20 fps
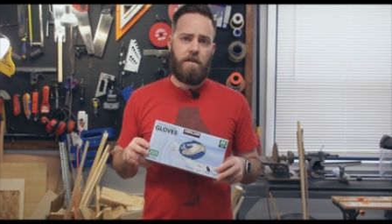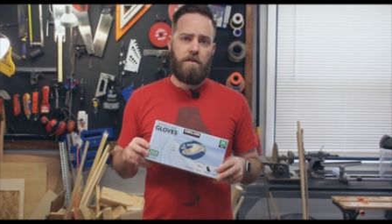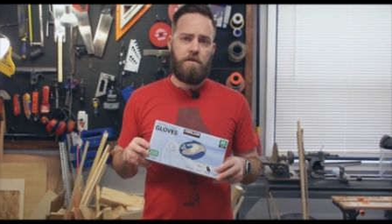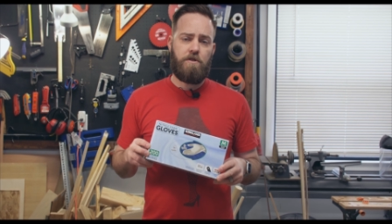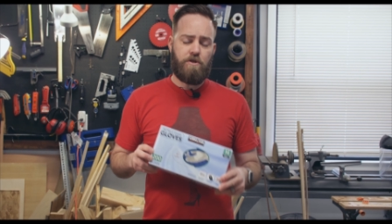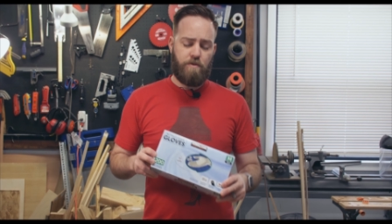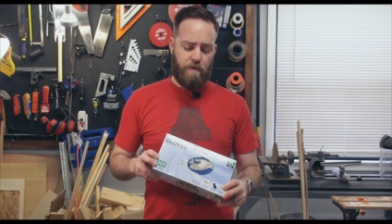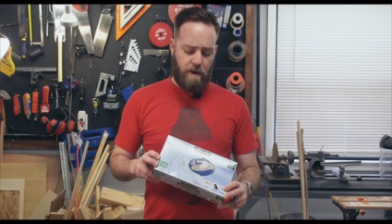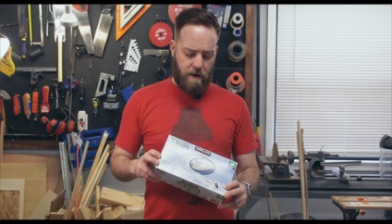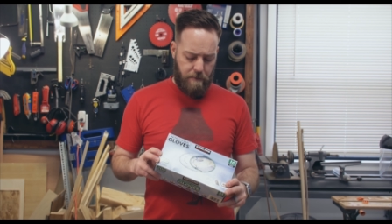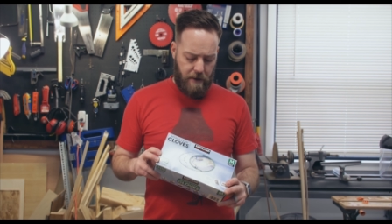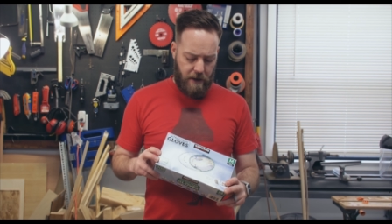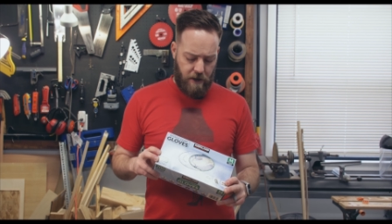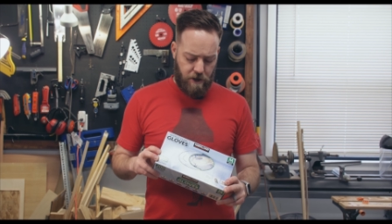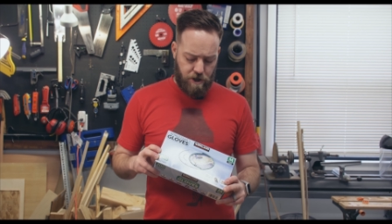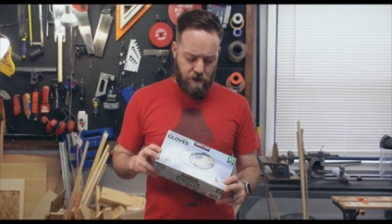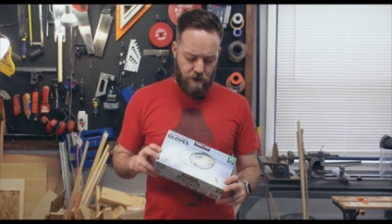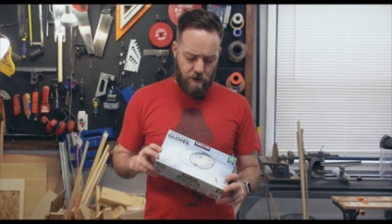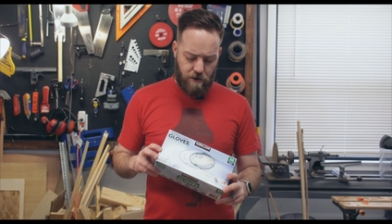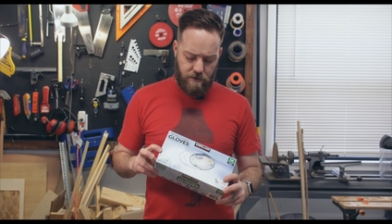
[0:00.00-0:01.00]
You just want to make
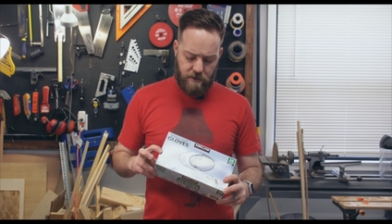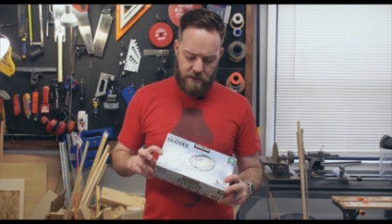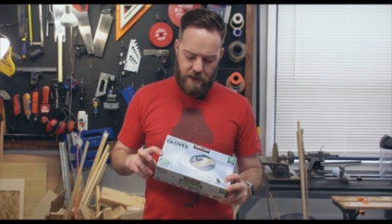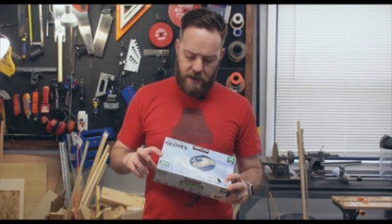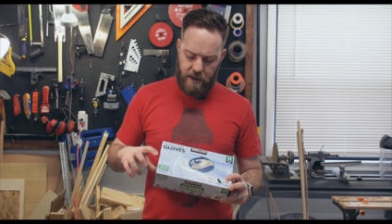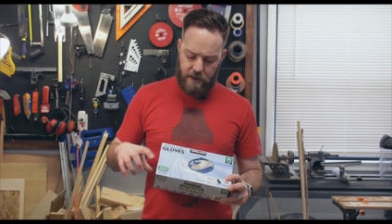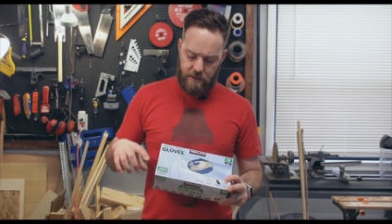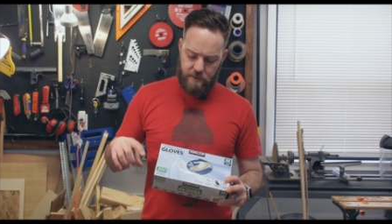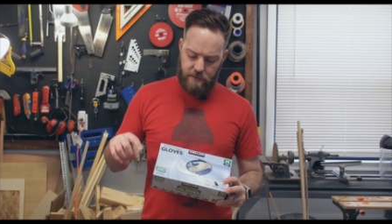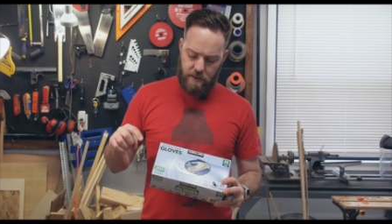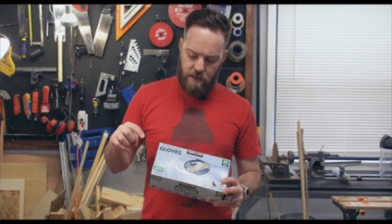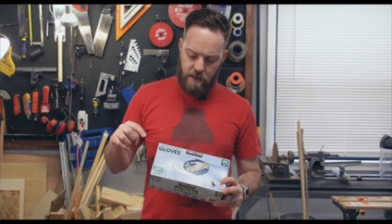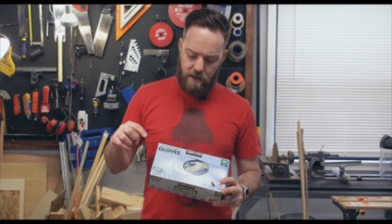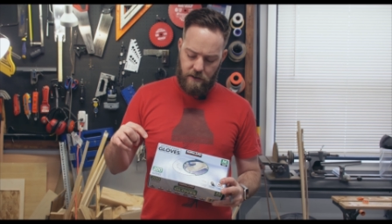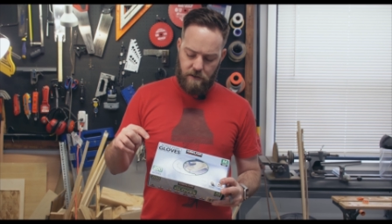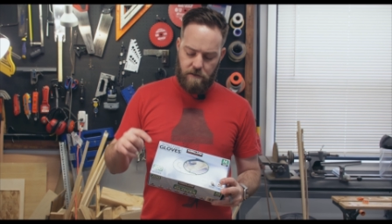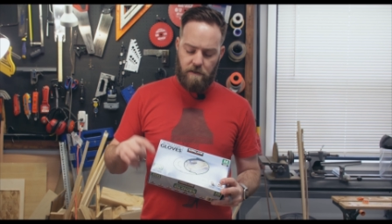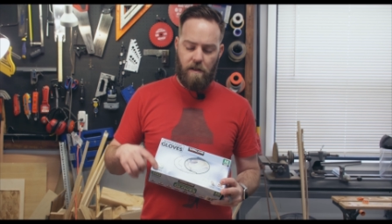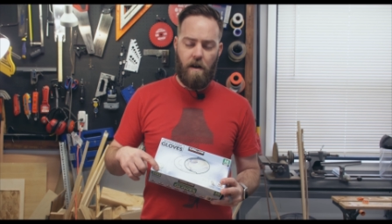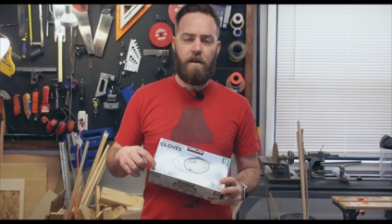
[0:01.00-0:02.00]
sure that the
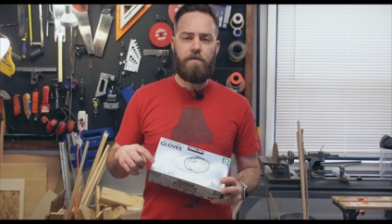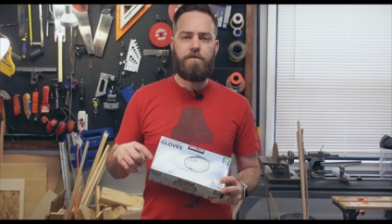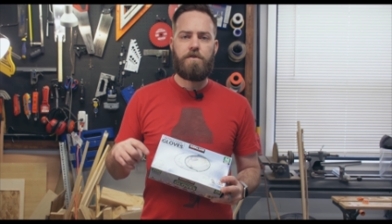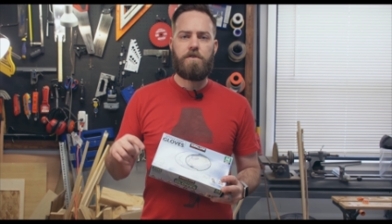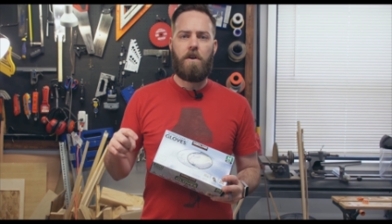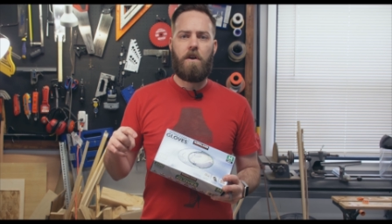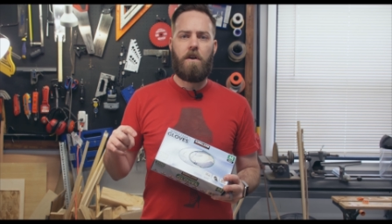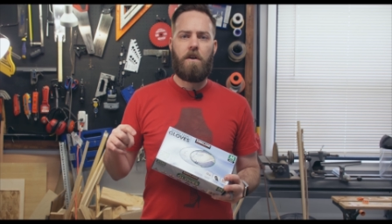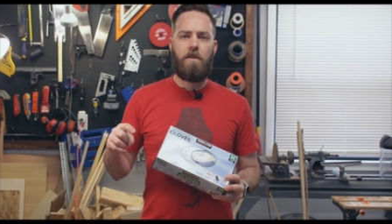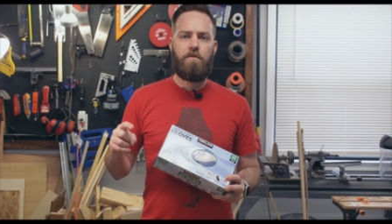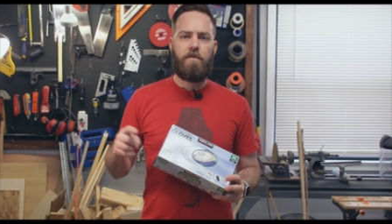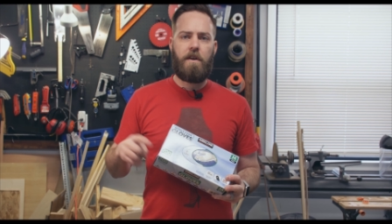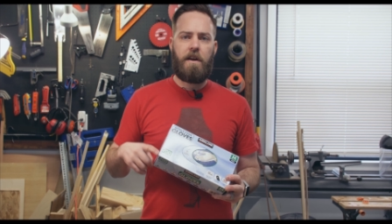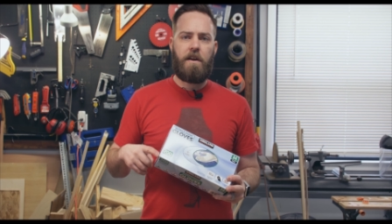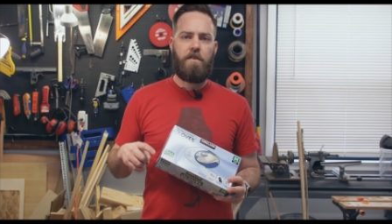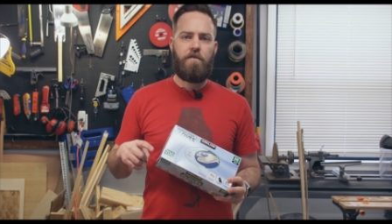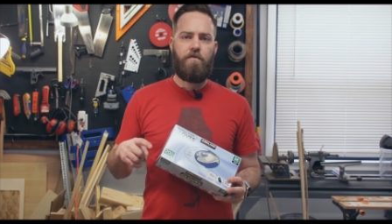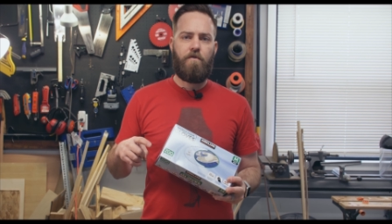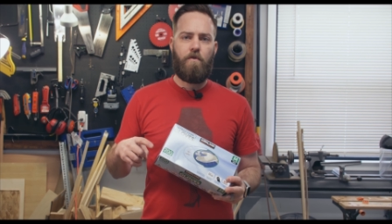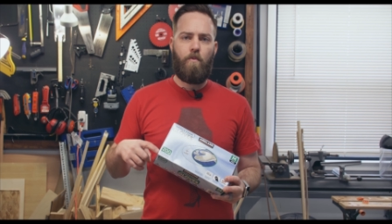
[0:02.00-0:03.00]
gloves are
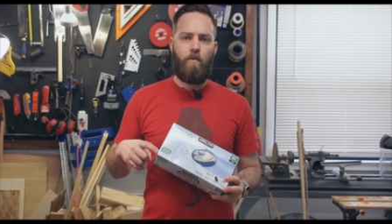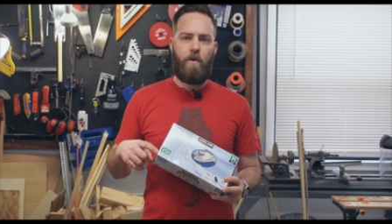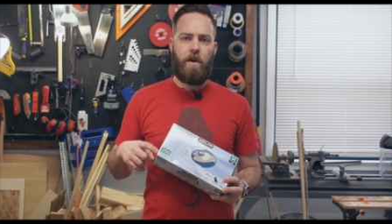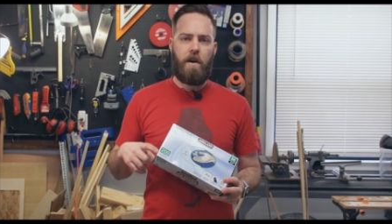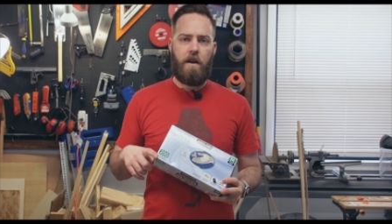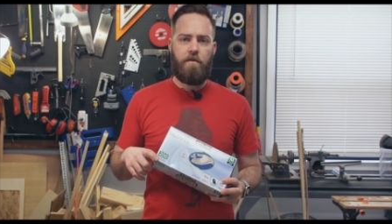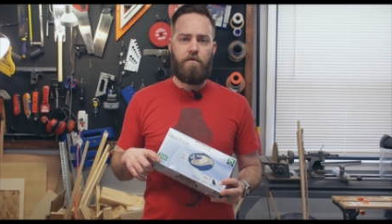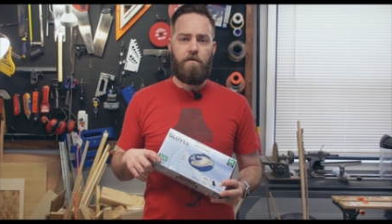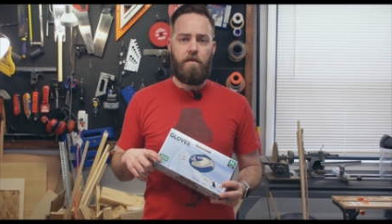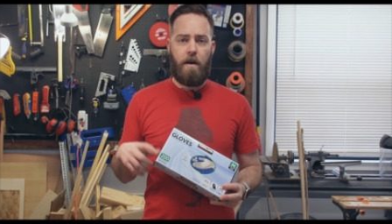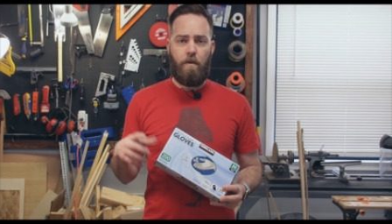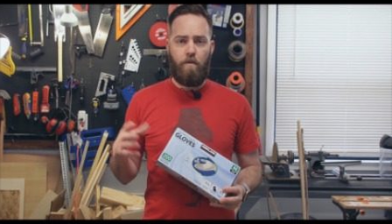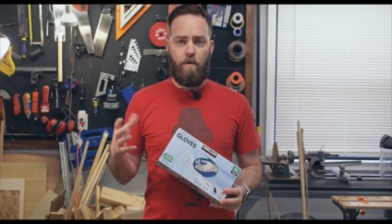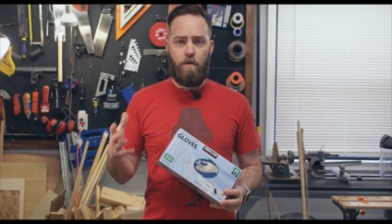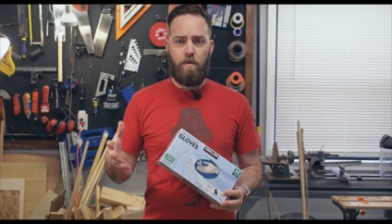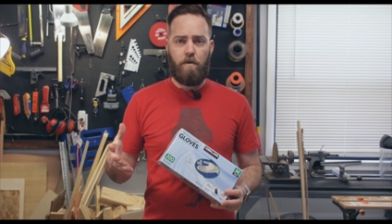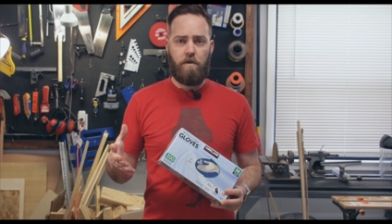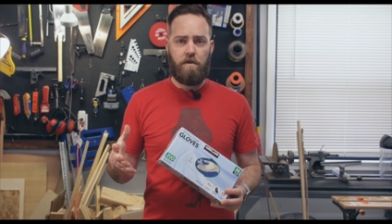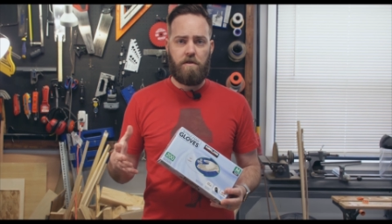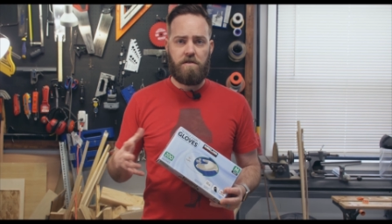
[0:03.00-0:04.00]
rated for whatever that
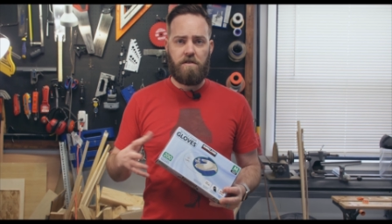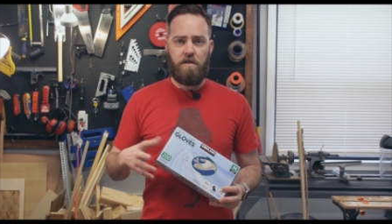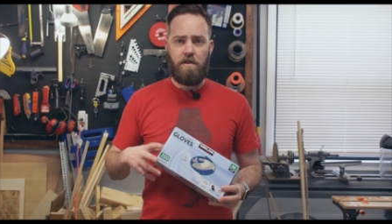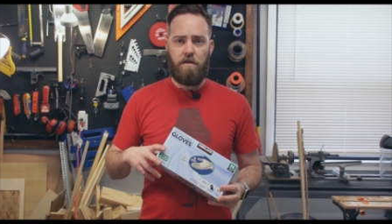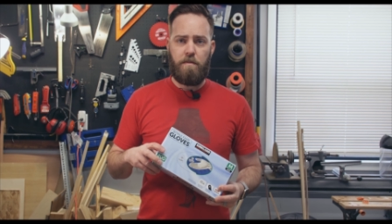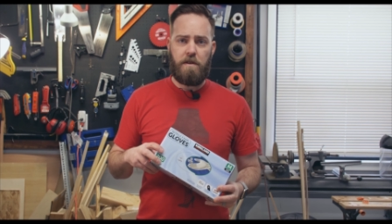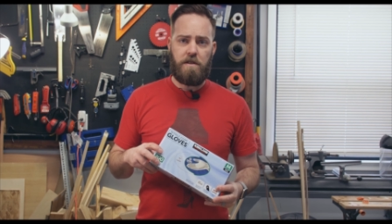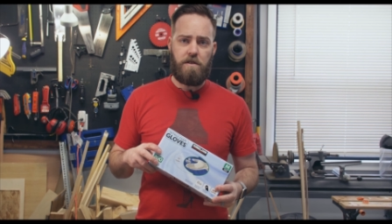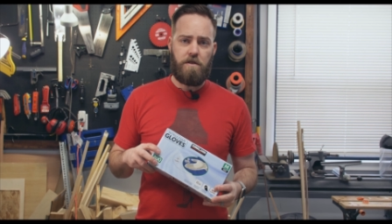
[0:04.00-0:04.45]
woodworker is going to be